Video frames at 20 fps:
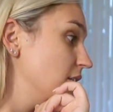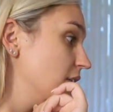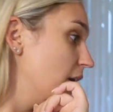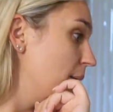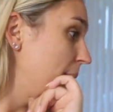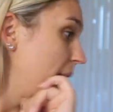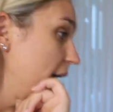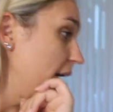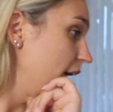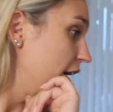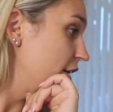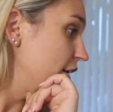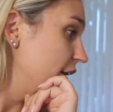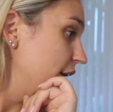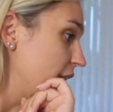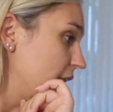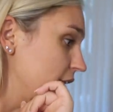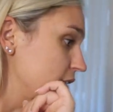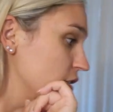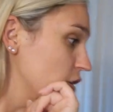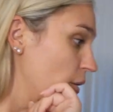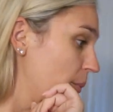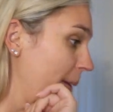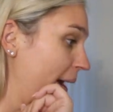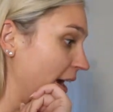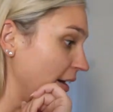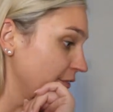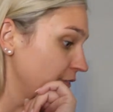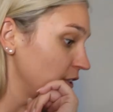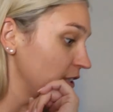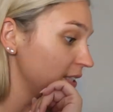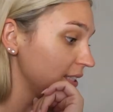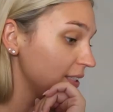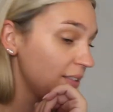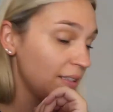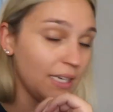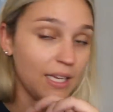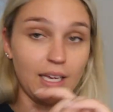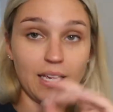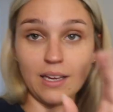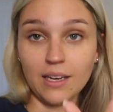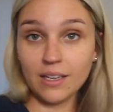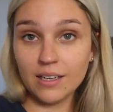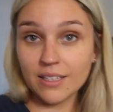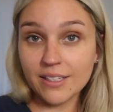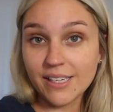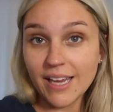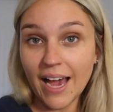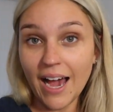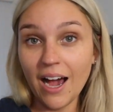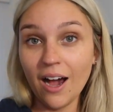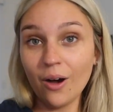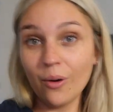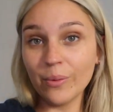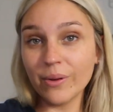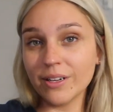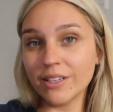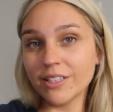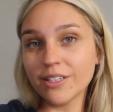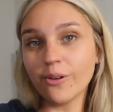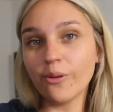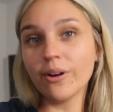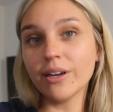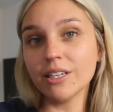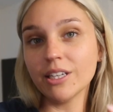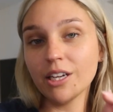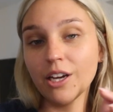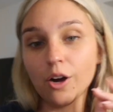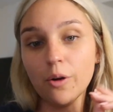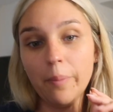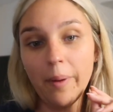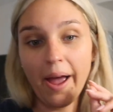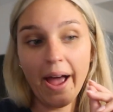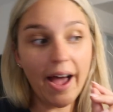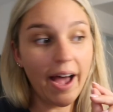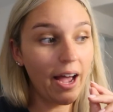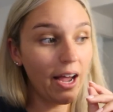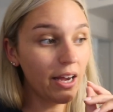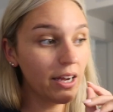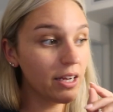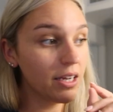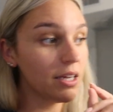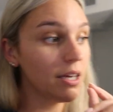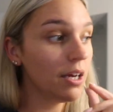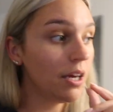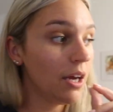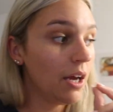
Come on, Ari, let's go pack for Disney. Now we are going to go pack.